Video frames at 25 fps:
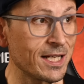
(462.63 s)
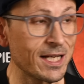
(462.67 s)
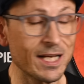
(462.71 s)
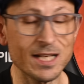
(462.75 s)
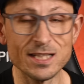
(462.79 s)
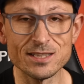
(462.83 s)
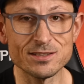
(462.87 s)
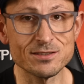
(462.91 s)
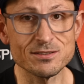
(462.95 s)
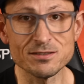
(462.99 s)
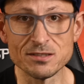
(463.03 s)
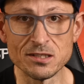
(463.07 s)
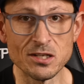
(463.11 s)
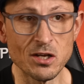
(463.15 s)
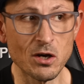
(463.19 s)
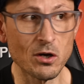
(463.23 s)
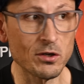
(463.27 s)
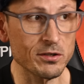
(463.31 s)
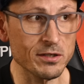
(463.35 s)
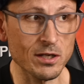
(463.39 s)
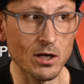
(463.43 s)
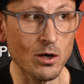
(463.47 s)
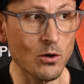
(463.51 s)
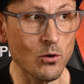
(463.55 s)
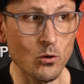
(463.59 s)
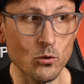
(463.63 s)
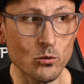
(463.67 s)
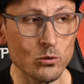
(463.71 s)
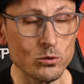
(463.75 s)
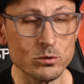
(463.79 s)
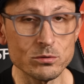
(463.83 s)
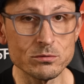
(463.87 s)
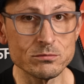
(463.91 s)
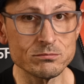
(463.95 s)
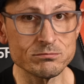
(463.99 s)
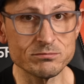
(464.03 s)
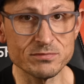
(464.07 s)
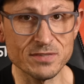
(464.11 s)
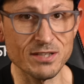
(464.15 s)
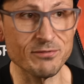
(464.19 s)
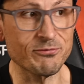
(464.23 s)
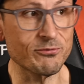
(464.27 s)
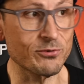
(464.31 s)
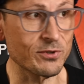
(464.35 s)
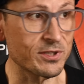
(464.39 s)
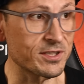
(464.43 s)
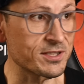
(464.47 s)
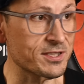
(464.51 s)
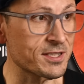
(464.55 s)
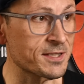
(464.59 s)
it's not a whole
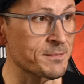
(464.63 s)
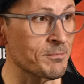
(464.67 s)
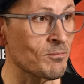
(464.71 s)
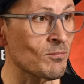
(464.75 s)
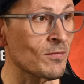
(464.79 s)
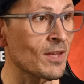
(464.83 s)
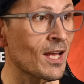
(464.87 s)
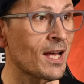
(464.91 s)
difference.